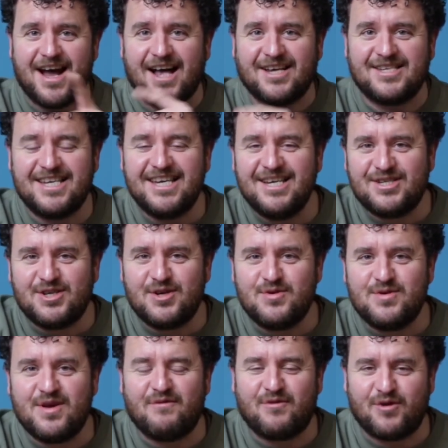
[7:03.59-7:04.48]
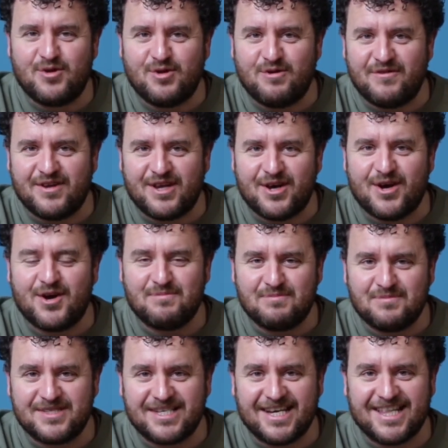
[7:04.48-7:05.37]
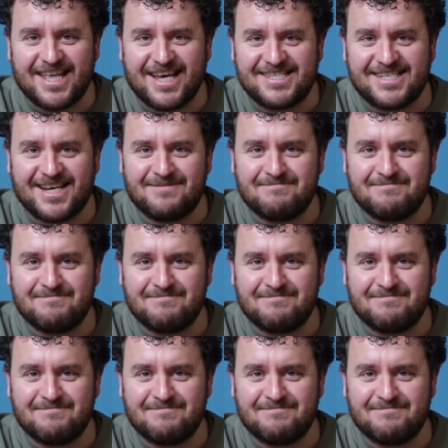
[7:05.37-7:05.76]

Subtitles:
I'll see you soon for another video. See you later.